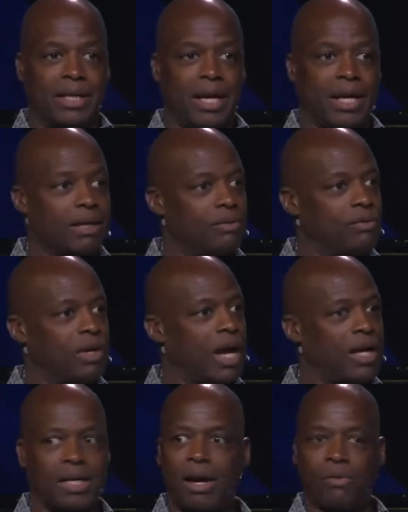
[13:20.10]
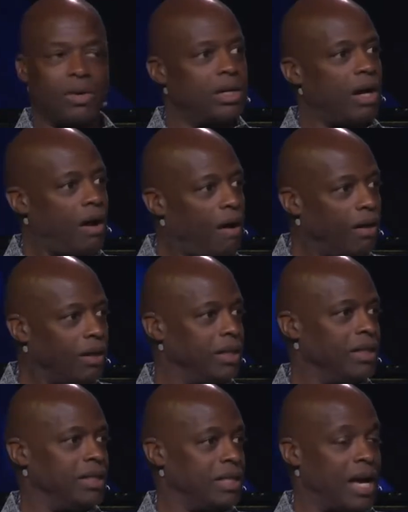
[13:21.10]
I can run, I can outrun all of
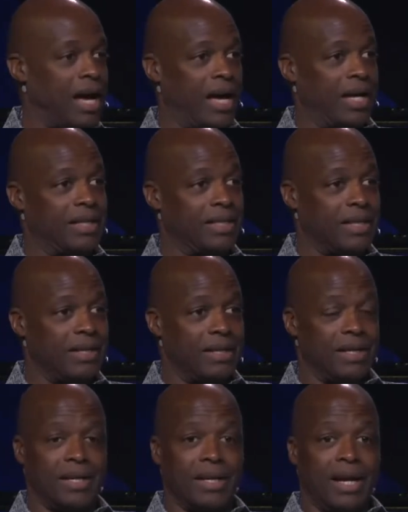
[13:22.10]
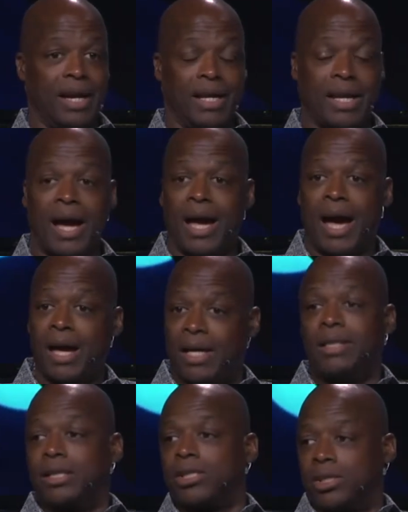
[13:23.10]
these guys. And I, I,
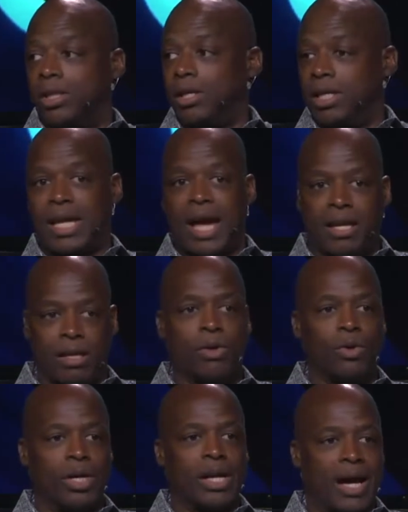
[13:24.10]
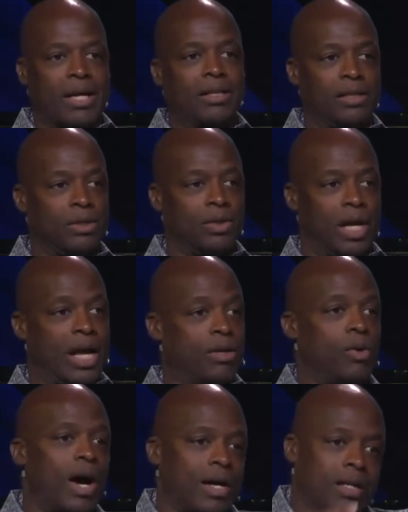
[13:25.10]
understood that. I knew that I could do that. I
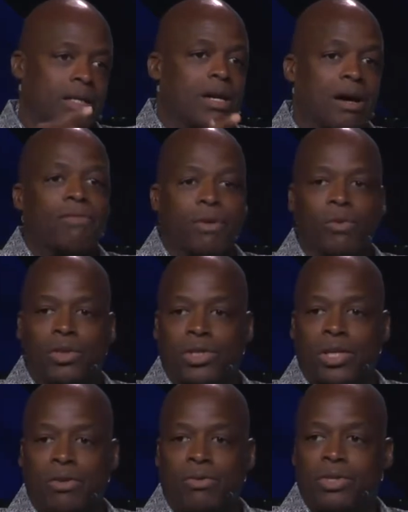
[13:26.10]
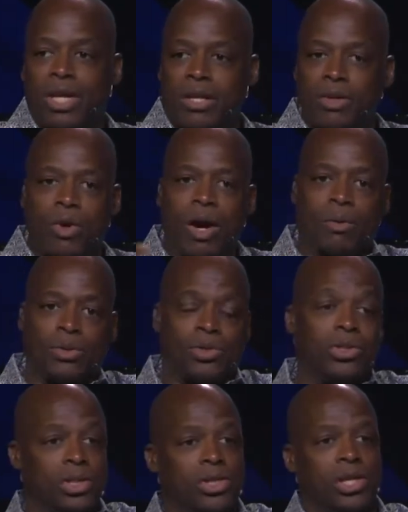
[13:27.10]
knew I could cover receivers. I knew I was
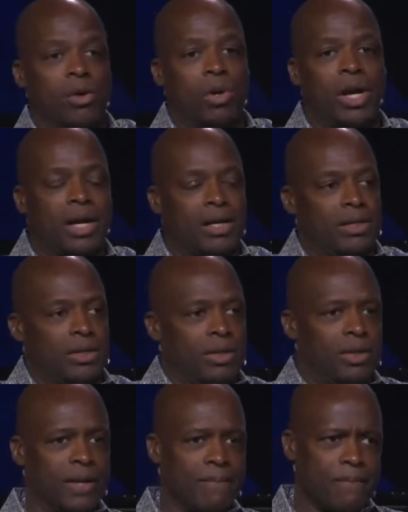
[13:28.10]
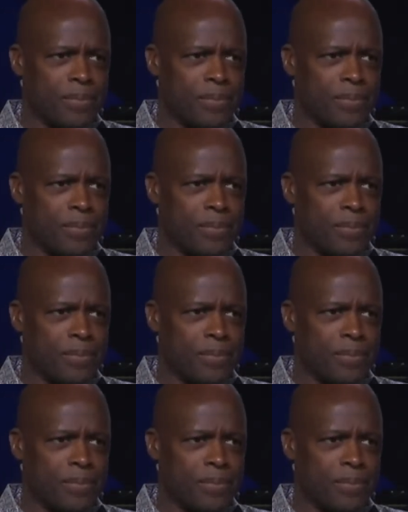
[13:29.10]
good at what I could do.